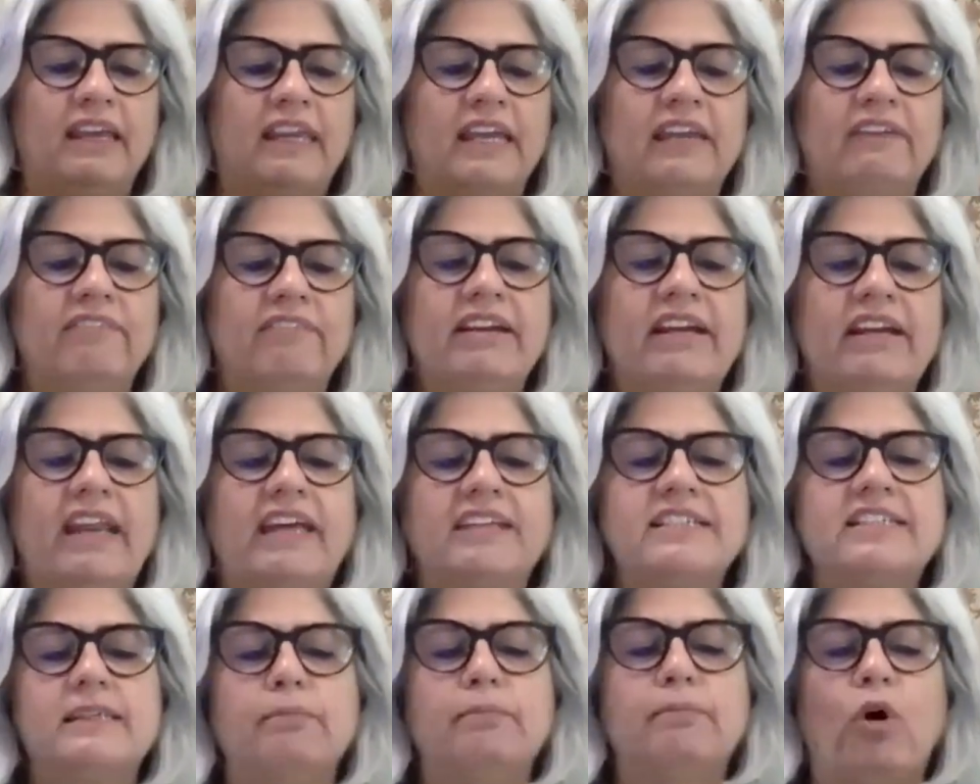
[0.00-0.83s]
Even
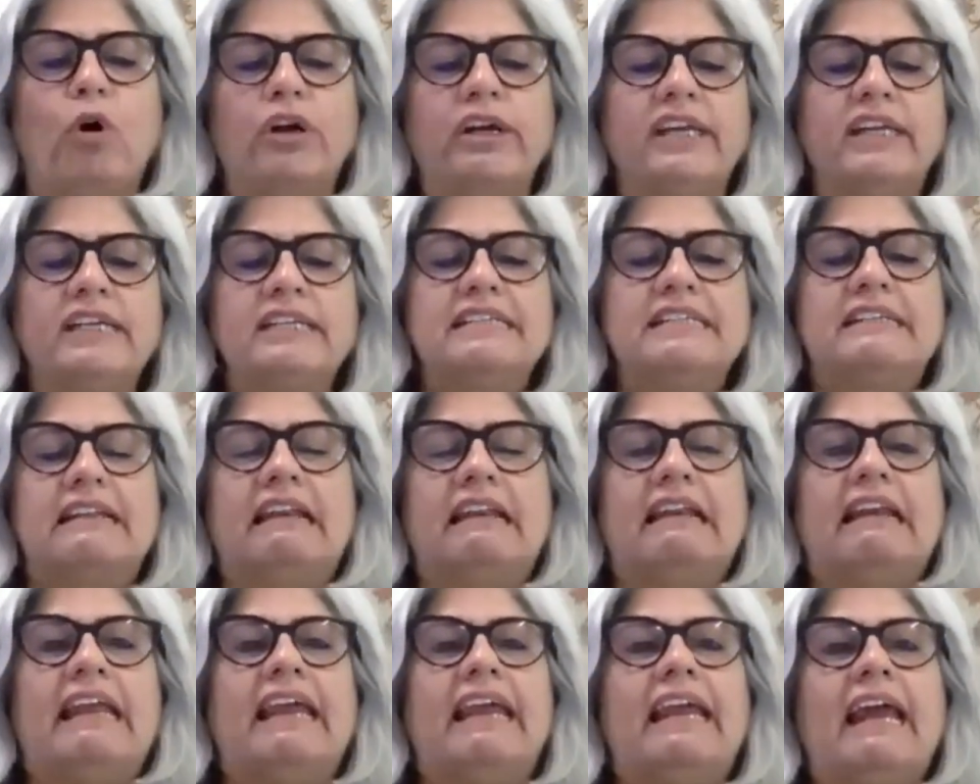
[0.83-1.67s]
as the bodies
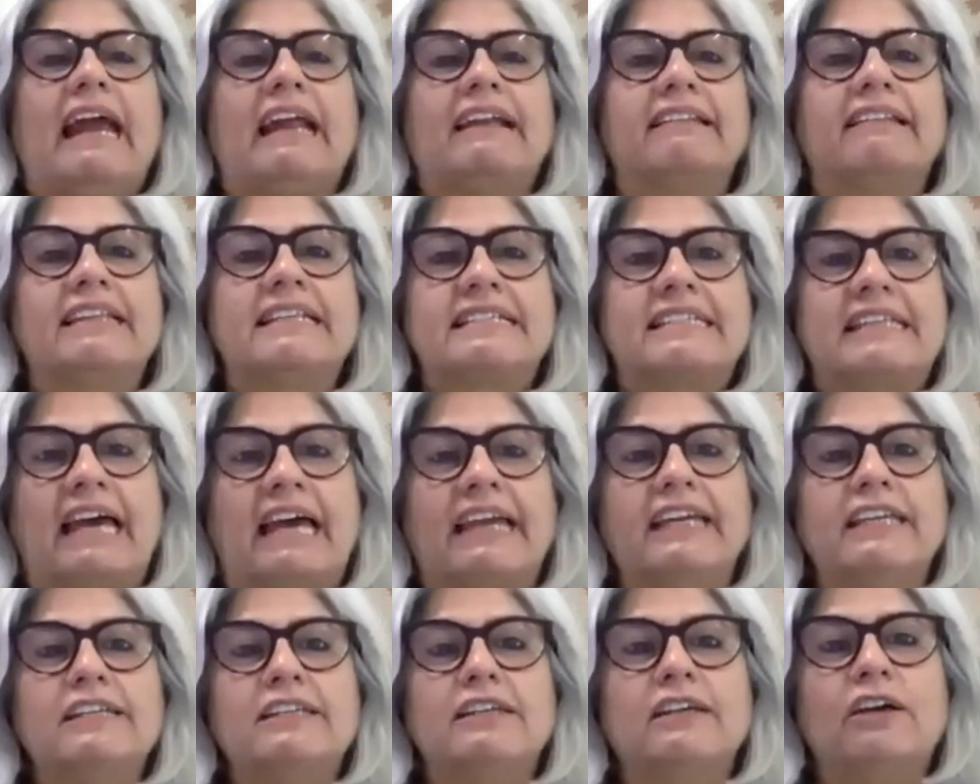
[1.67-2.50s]
lay at the
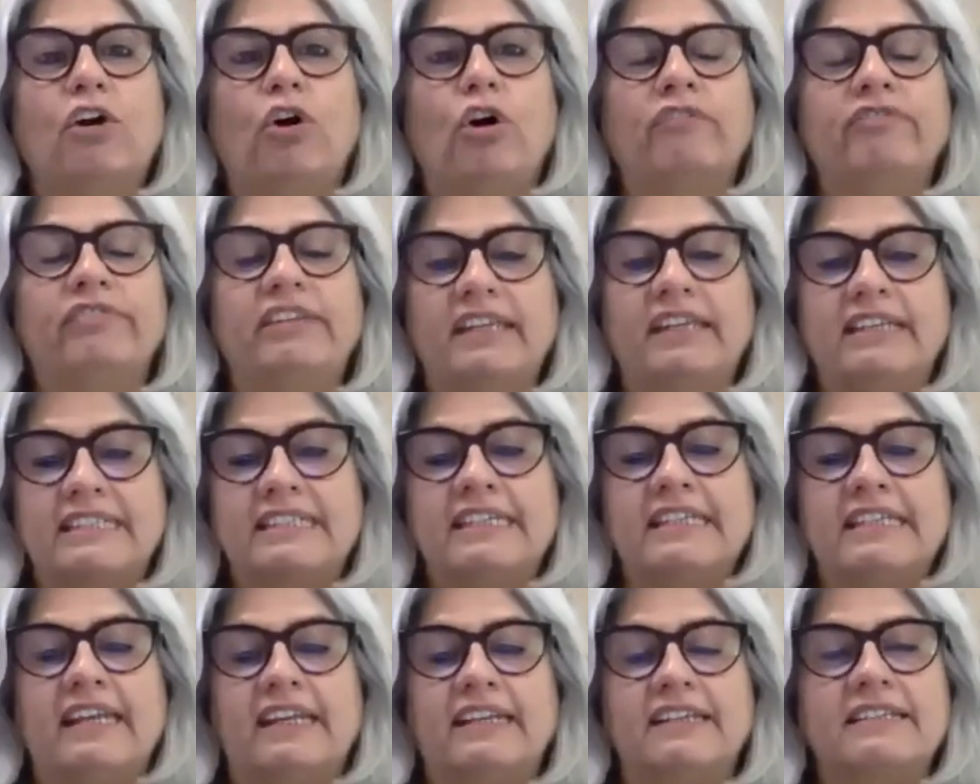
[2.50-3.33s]
site of the
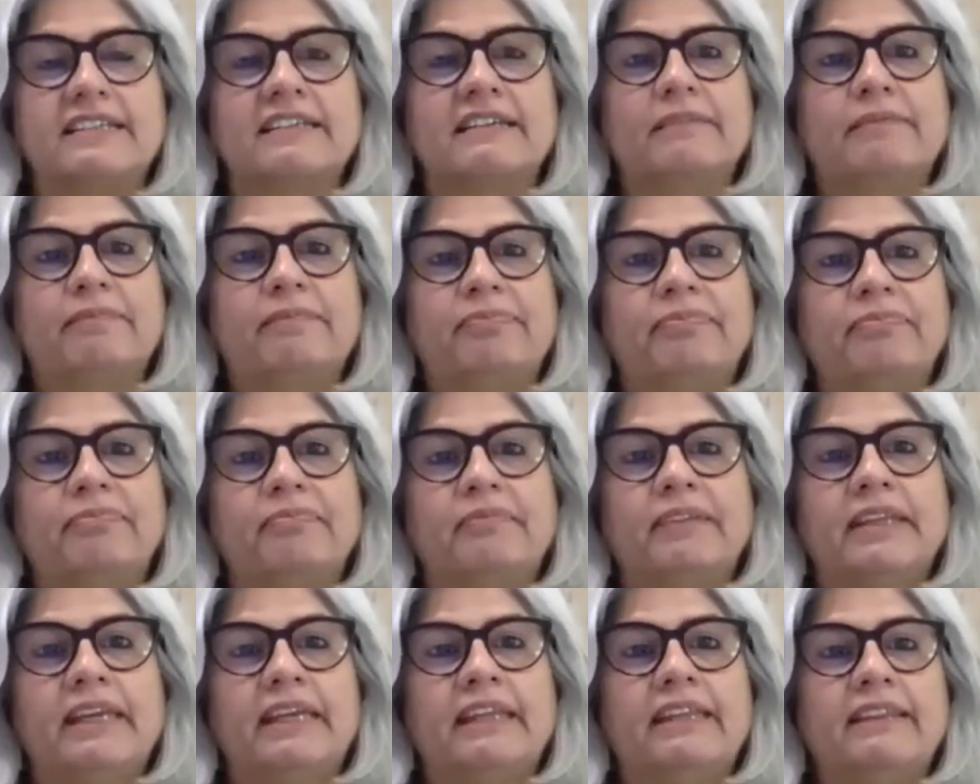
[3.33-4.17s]
incident
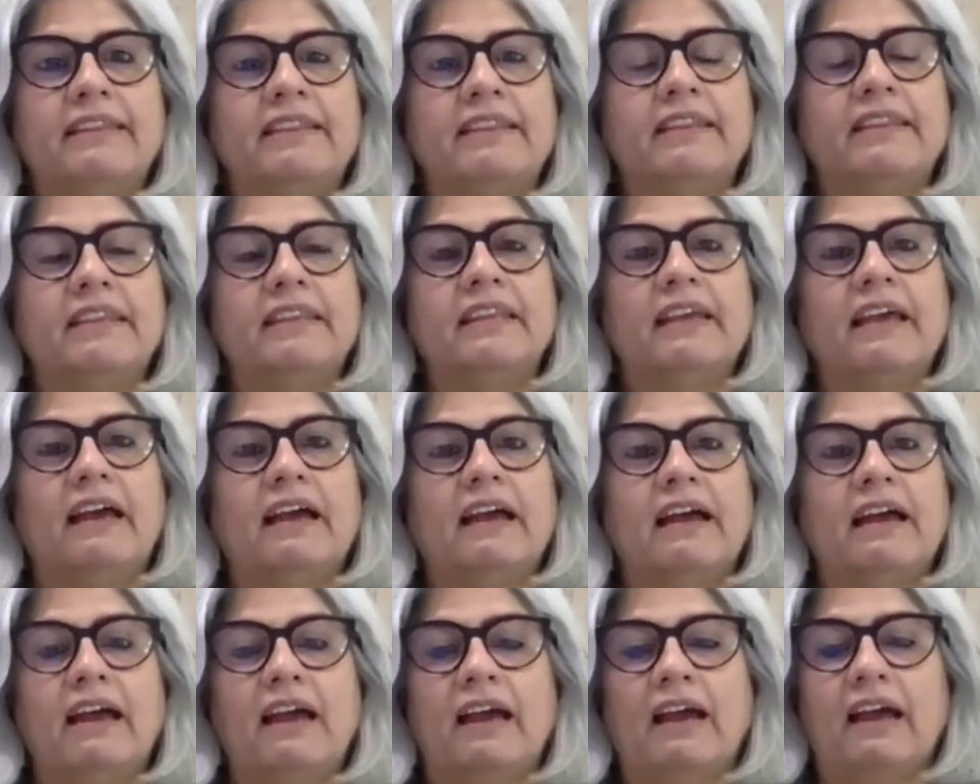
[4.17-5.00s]
in
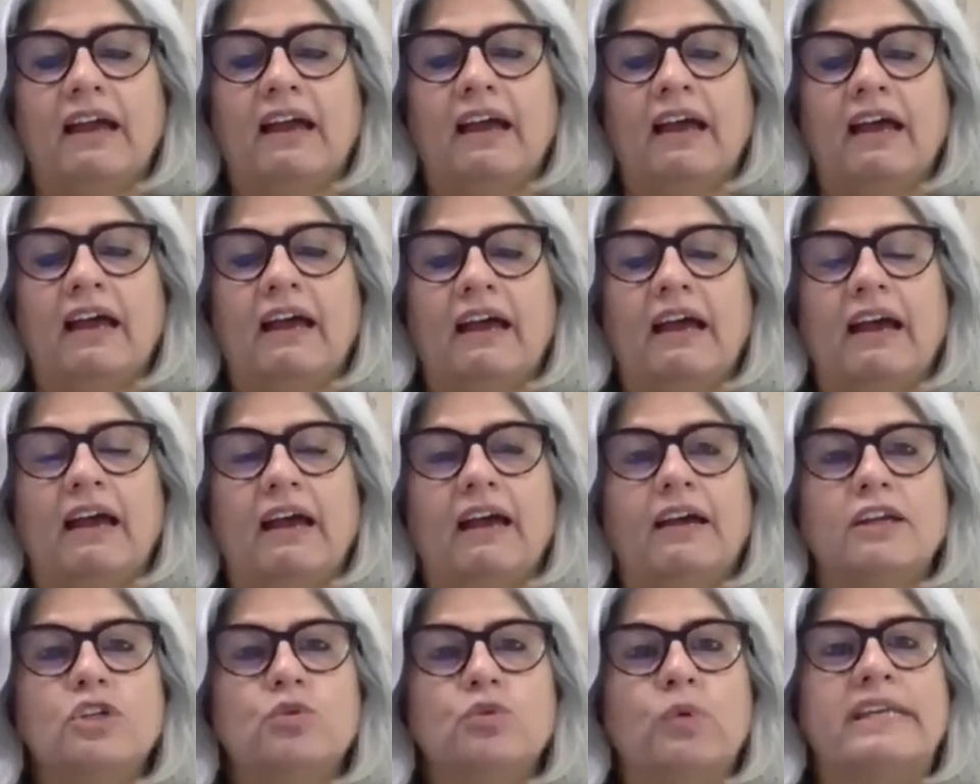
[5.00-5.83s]

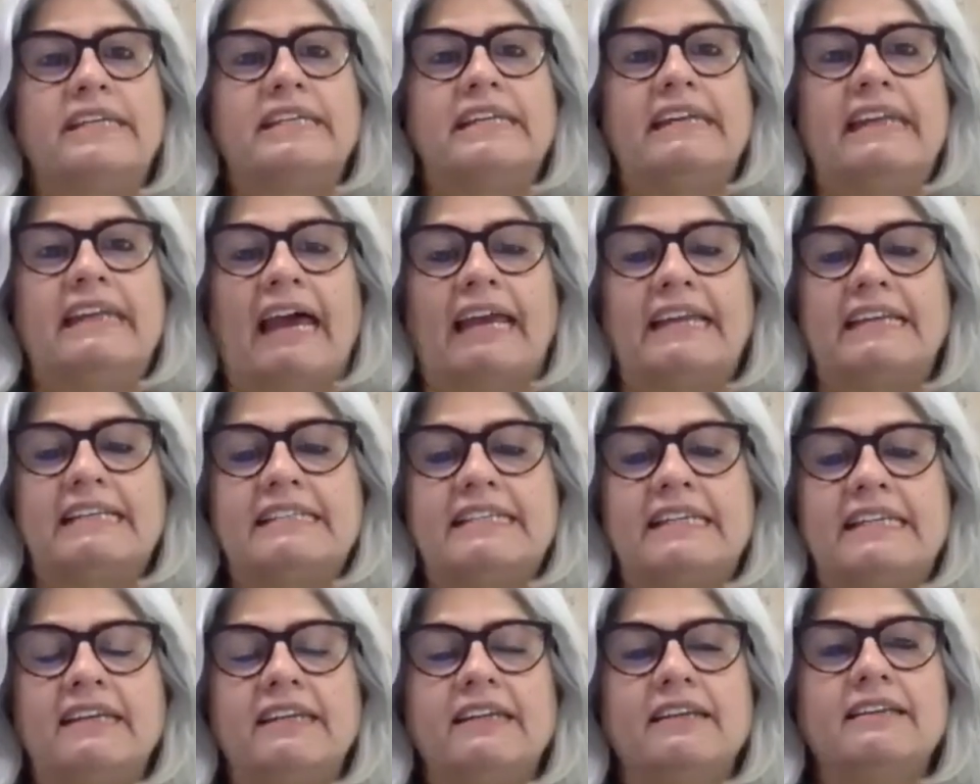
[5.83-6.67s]

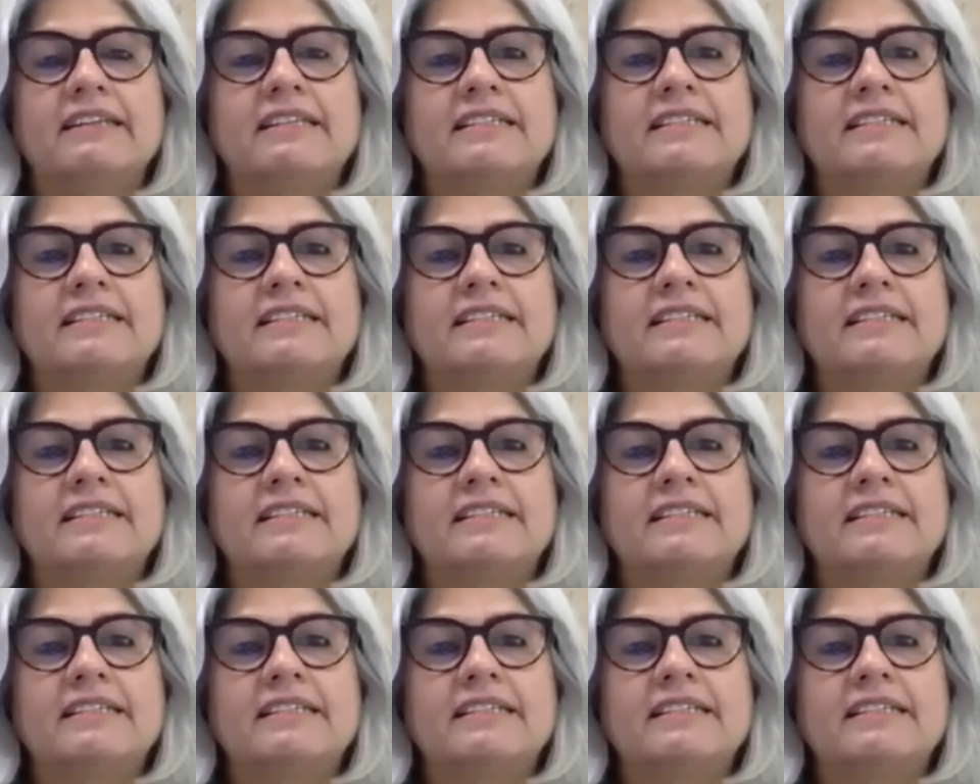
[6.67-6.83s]
2019,